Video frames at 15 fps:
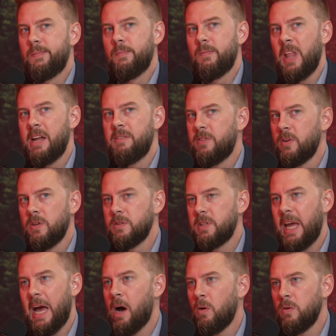landfills,
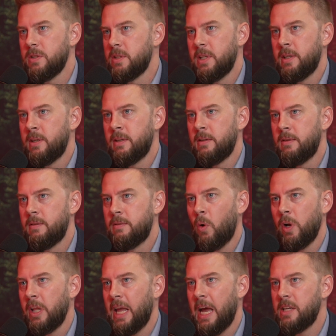cows, and
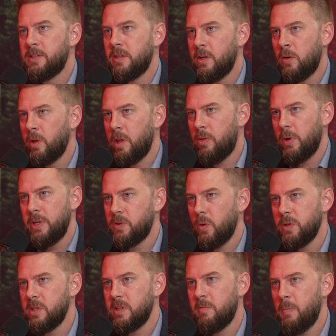oil and gas are the only 3
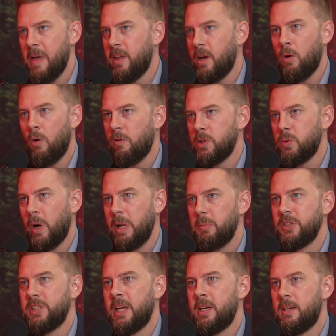sources of methane over
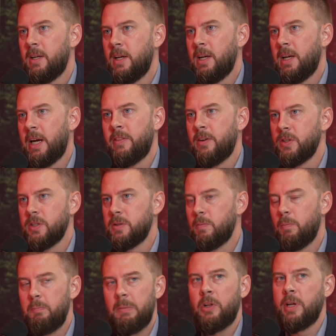20%. And there's
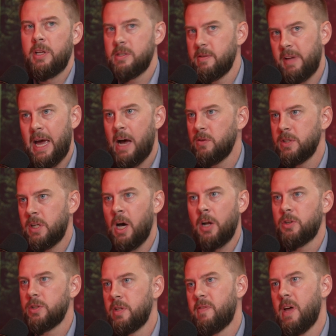millions of cows and
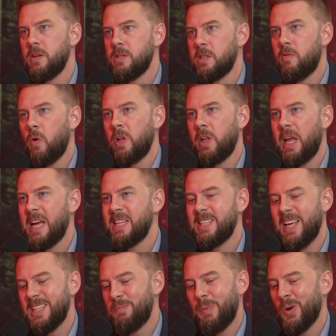hundreds of thousands of oil and gas
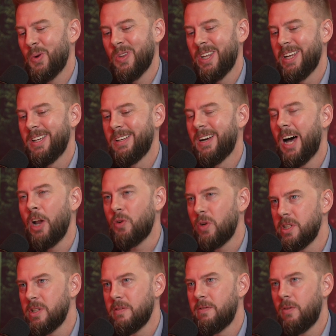sites, but only
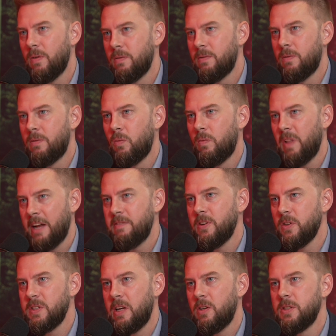hundreds of
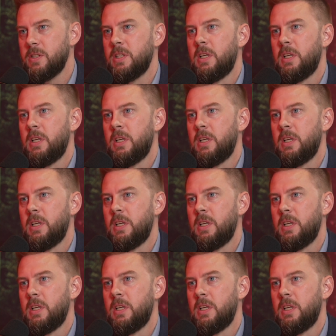landfill cells.